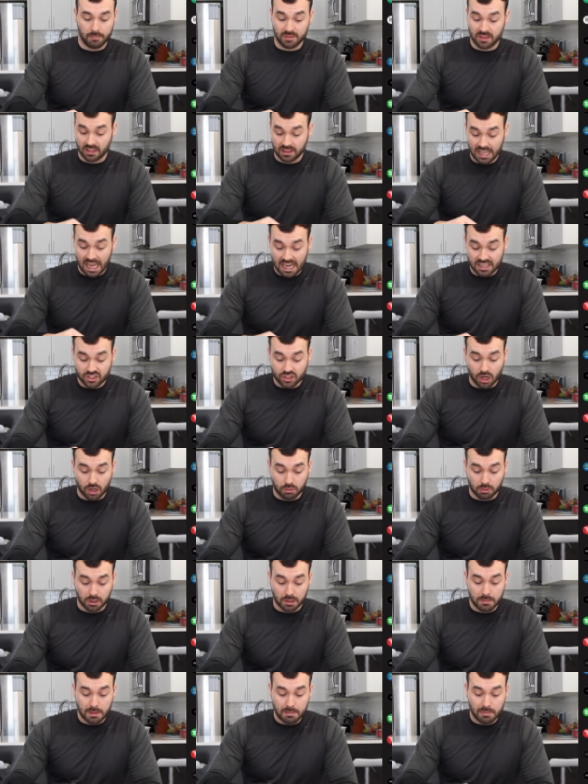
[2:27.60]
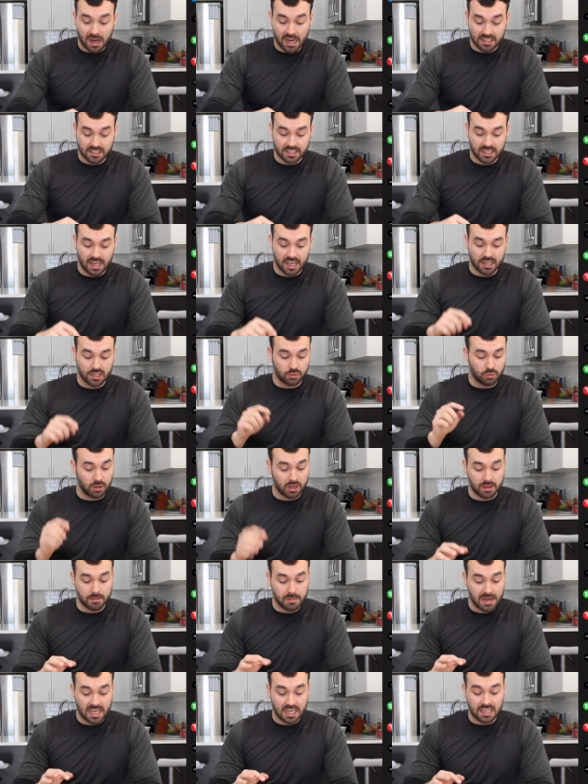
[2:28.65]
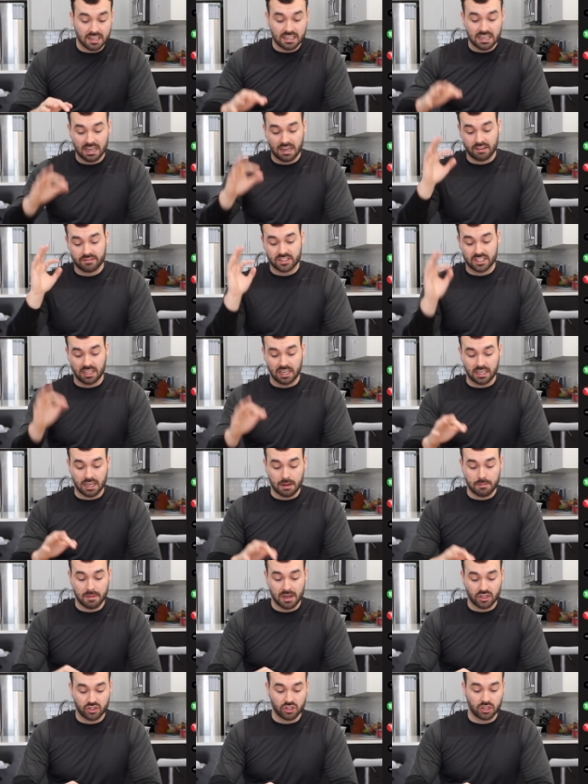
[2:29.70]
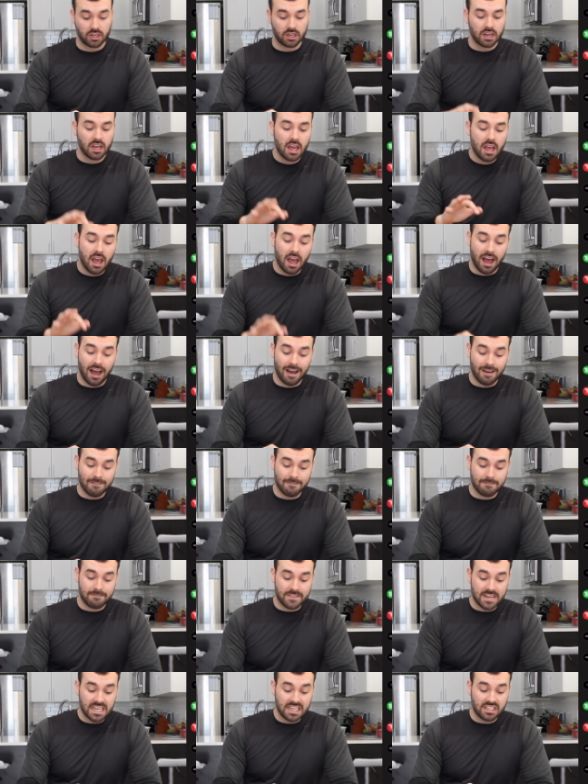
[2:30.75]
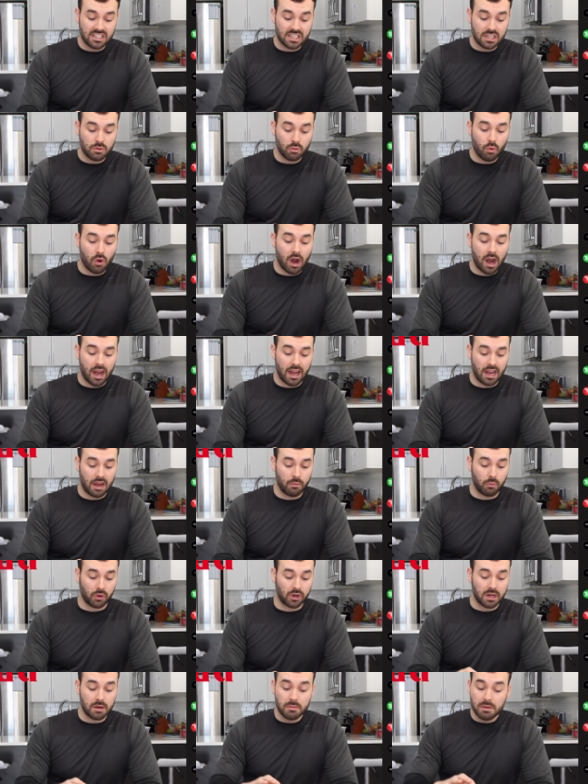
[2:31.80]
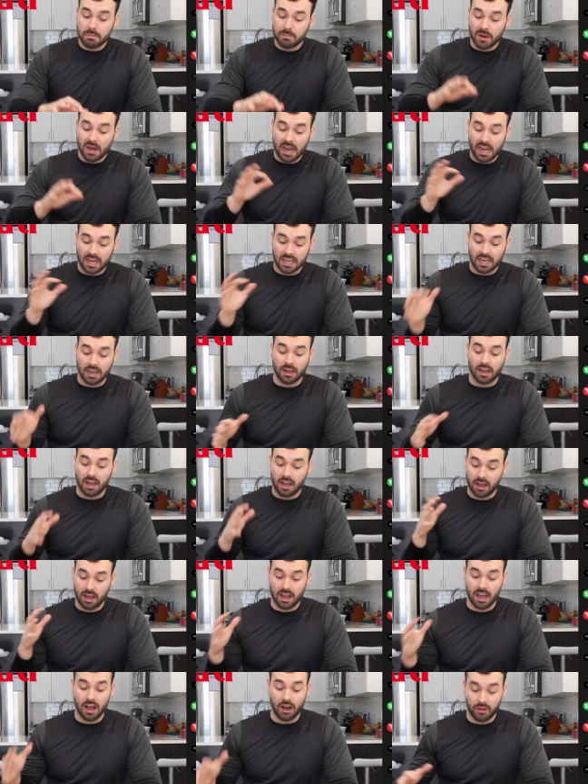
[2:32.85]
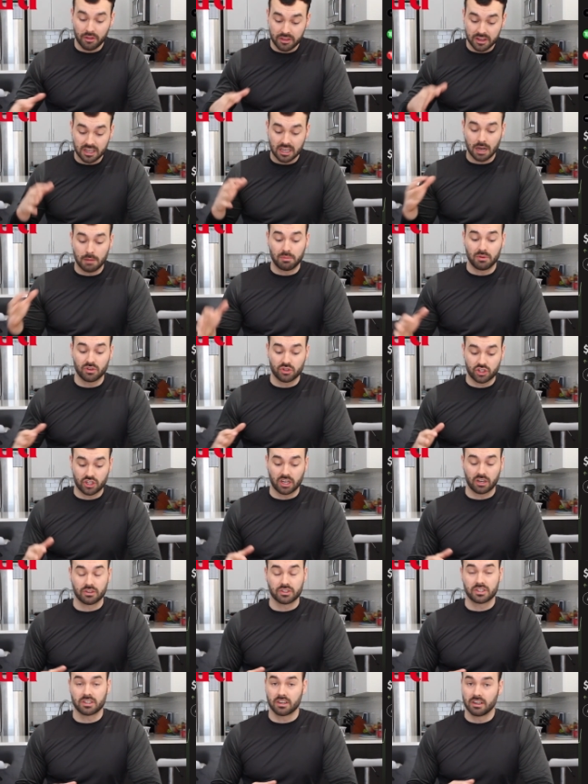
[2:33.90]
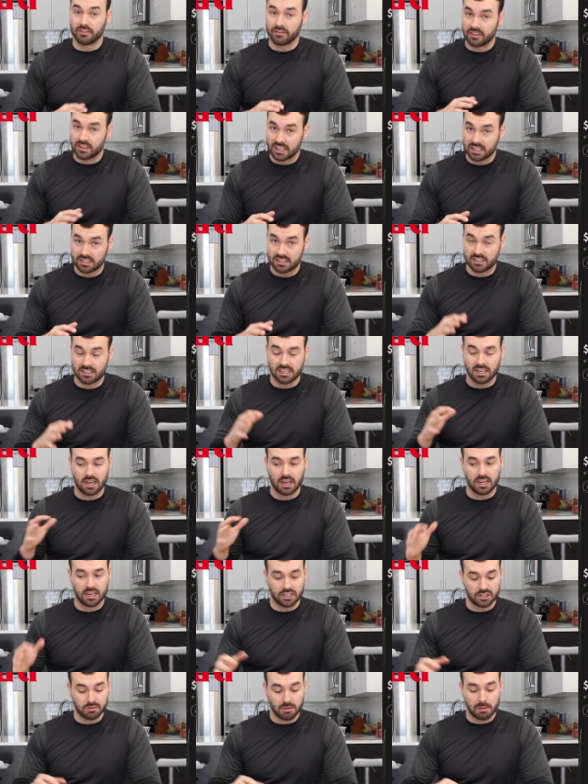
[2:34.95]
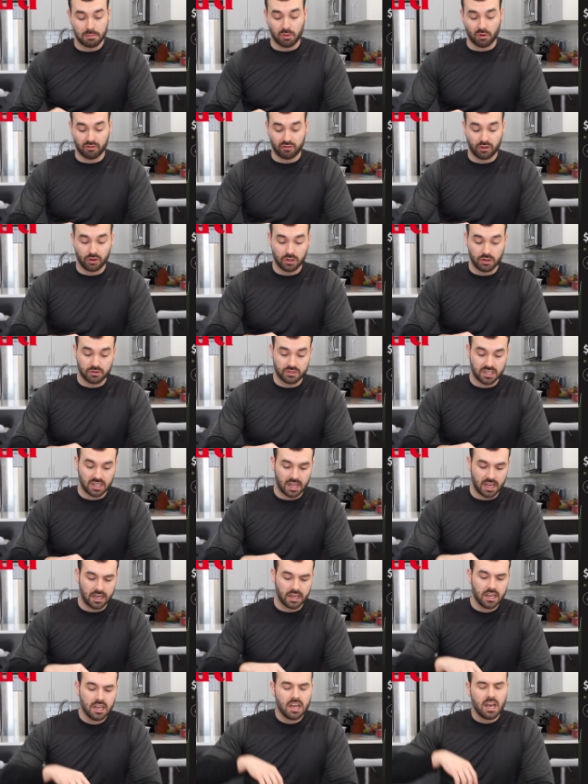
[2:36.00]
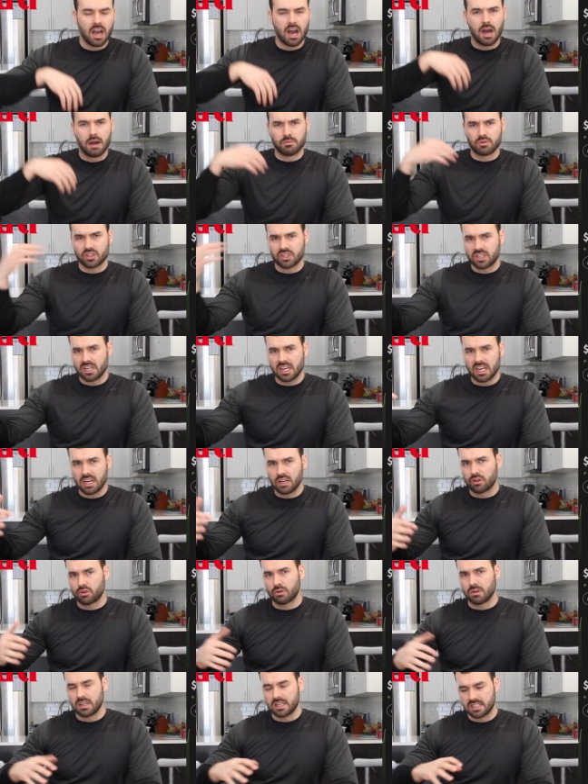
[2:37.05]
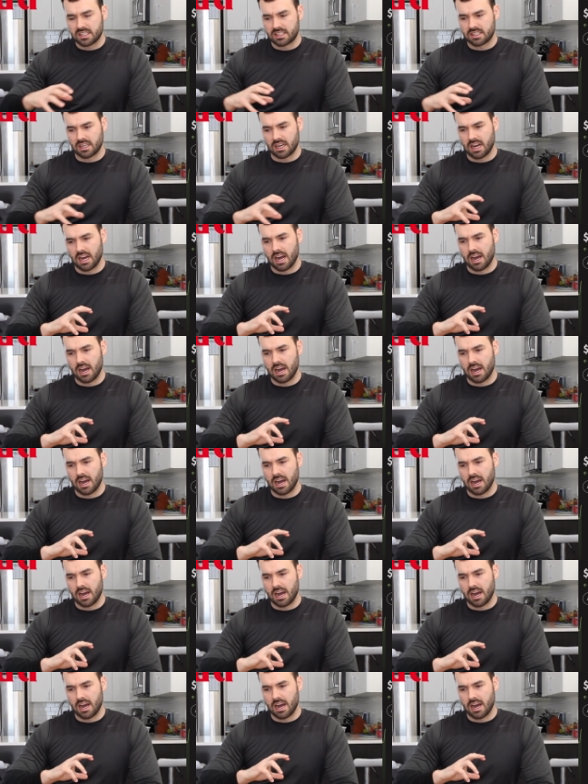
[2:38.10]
The last stock we're going to be buying today is one of the main ETFs, like I mentioned, VDY, and we're going to be buying a healthy couple of shares of this into my portfolio today, just to increase,